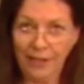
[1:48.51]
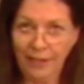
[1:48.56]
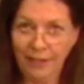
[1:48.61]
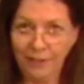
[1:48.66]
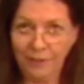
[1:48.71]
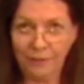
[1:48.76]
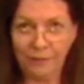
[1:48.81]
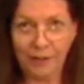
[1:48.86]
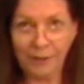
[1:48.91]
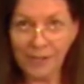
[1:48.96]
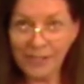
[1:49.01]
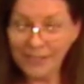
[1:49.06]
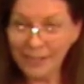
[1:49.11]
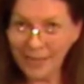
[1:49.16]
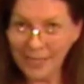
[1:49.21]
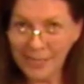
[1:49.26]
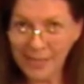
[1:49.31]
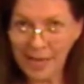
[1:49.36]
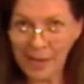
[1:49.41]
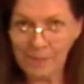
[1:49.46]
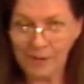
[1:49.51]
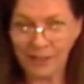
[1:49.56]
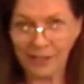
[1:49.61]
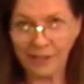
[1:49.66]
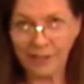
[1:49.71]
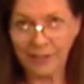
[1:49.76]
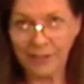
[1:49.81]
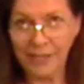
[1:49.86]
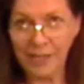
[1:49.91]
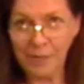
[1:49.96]
It's very dynamic,
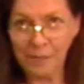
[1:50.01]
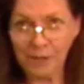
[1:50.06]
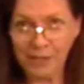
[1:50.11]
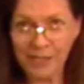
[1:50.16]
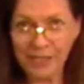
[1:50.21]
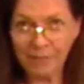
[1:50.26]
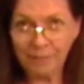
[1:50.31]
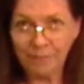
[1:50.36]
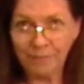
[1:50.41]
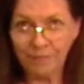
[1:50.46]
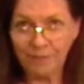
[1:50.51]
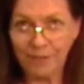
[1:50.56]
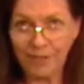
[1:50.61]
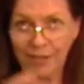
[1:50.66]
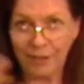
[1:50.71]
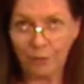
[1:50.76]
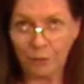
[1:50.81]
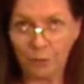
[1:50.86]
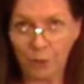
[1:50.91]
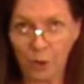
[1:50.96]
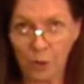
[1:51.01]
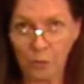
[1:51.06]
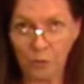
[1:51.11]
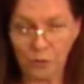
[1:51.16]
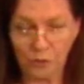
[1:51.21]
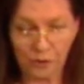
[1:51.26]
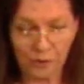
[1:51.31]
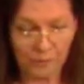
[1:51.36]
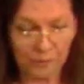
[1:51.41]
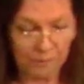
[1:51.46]
namely, it
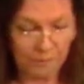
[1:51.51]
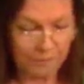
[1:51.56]
grows.